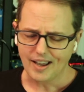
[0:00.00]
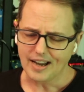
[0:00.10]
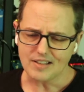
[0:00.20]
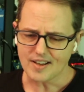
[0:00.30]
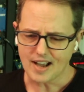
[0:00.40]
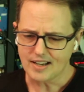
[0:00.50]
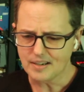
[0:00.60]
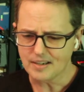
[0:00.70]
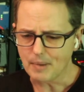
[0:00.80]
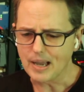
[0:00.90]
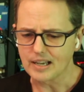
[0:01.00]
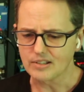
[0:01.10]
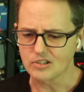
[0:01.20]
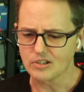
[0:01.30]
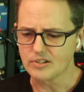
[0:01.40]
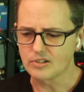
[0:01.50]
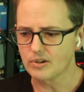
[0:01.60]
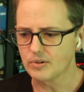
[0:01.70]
anything I could get my hands on. So